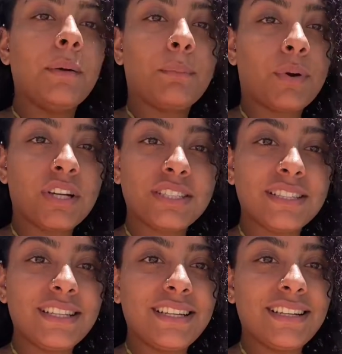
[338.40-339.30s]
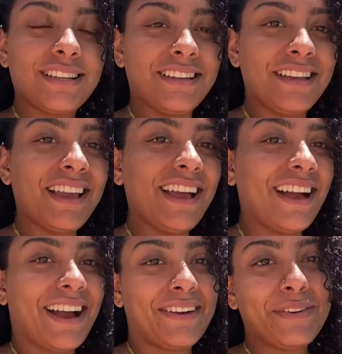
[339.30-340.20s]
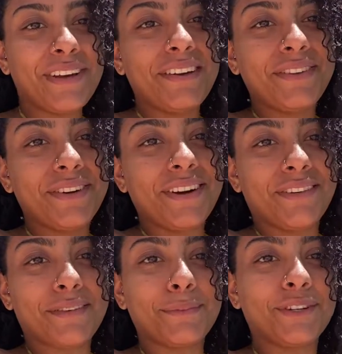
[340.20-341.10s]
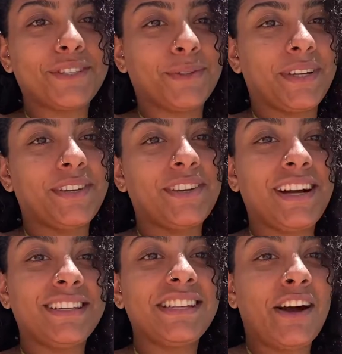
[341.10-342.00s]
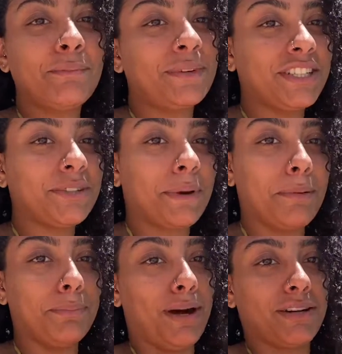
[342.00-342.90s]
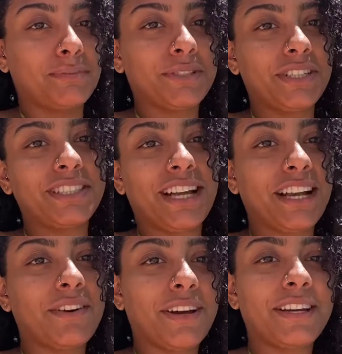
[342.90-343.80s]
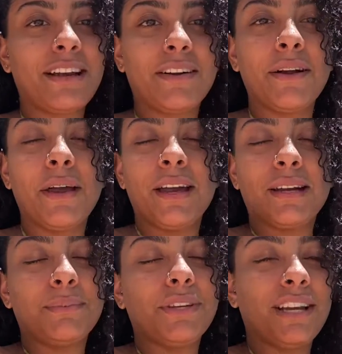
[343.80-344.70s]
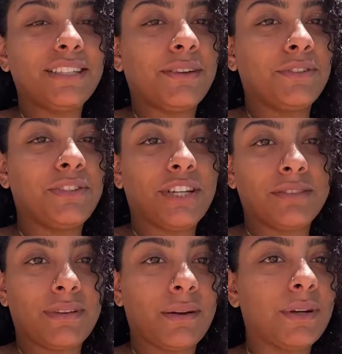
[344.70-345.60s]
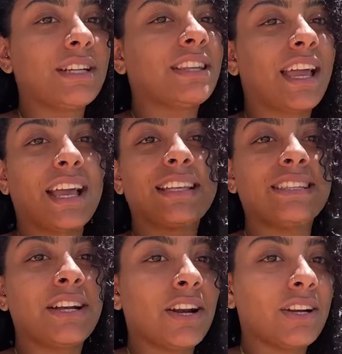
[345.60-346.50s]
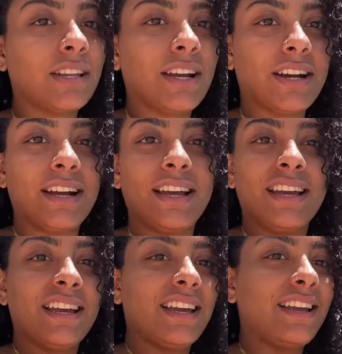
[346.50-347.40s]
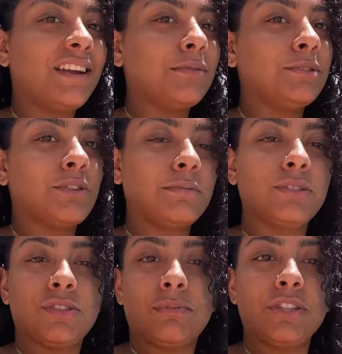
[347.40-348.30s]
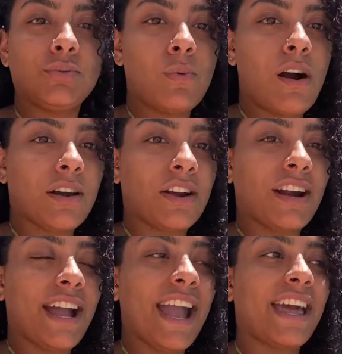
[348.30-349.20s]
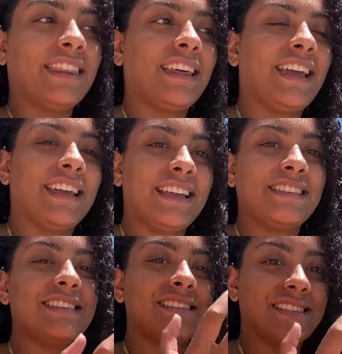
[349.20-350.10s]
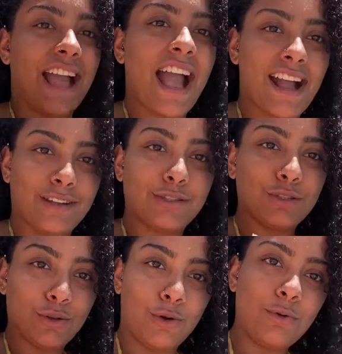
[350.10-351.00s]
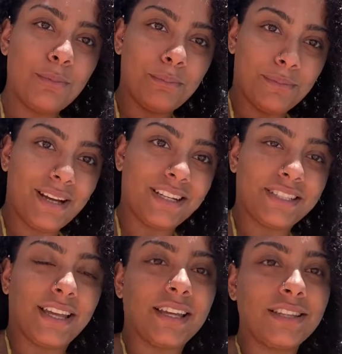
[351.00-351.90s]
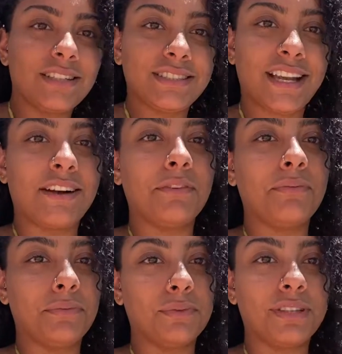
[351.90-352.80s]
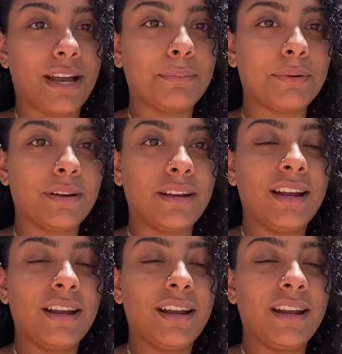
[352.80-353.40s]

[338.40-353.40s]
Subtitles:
Personally, I do not feel comfortable showing you guys how much my bottoms are sagging right now, but you guys have to trust my word. Like I said earlier, it absorbs so much water, and like it sags so much, like it looks like I have a full diaper.